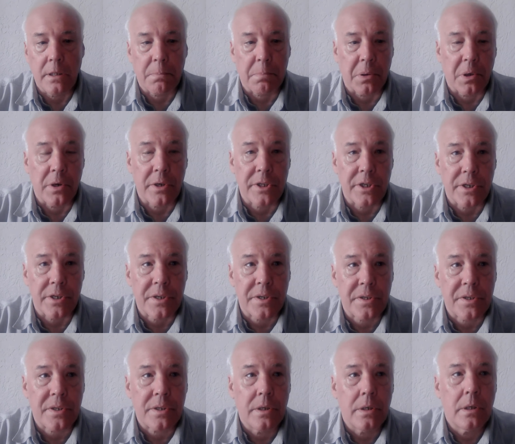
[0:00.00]

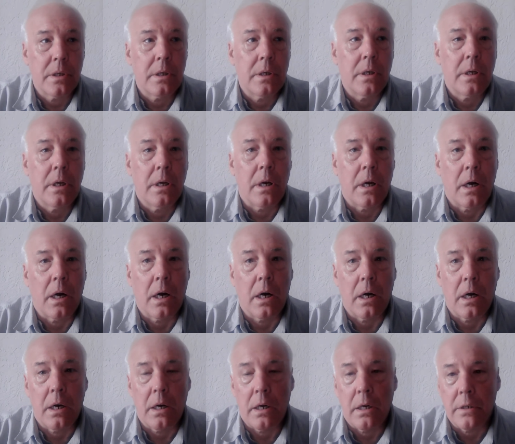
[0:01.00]
purchase,
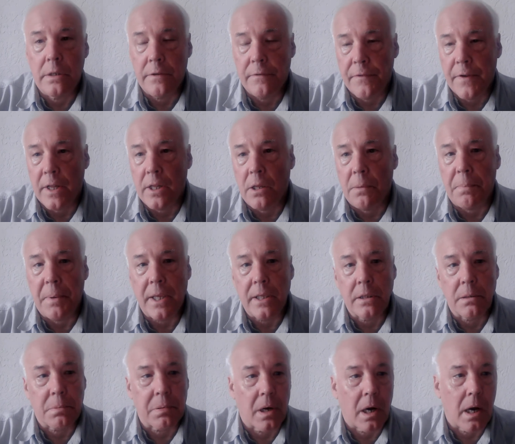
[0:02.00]
developing
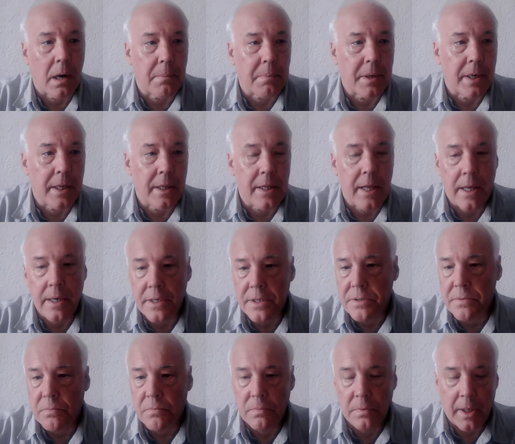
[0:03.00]
the property, that
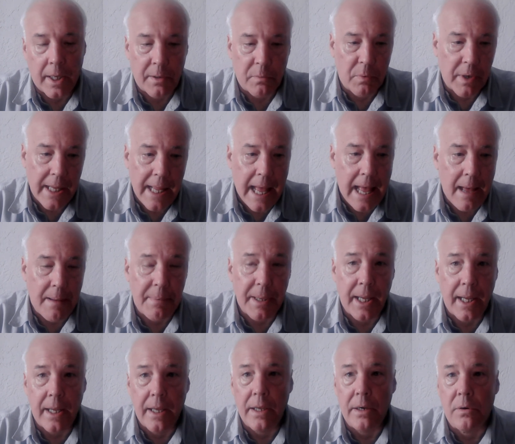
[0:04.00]
is like
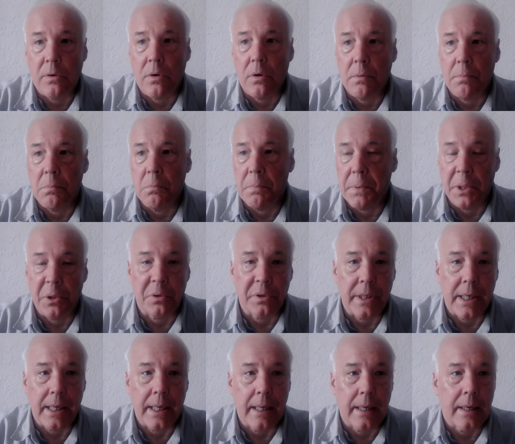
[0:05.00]
rehabbing it or
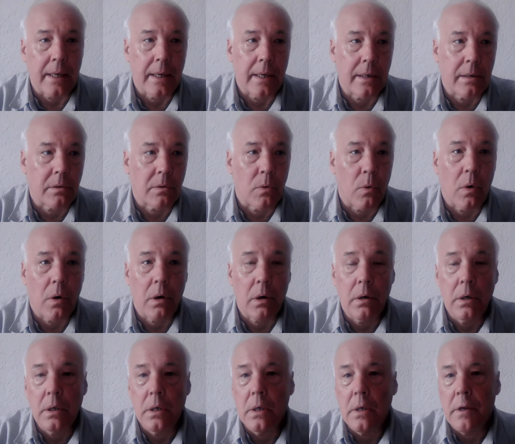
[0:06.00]
building it or
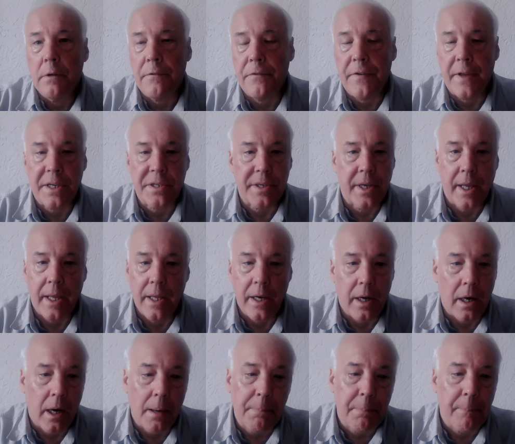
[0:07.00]
fixing it
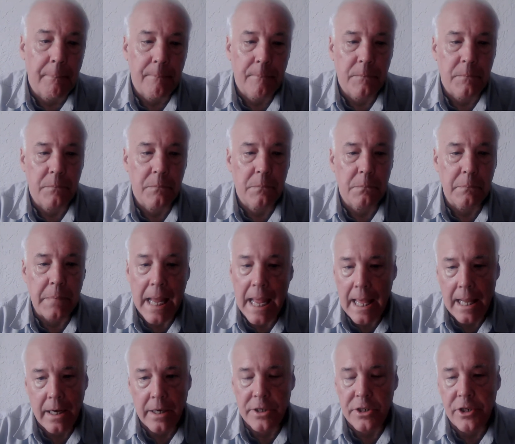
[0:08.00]
up,
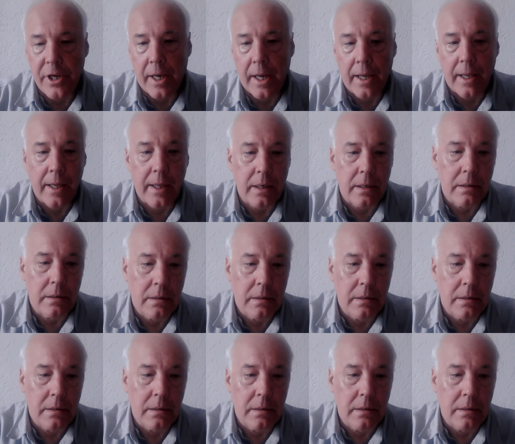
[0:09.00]
managing it,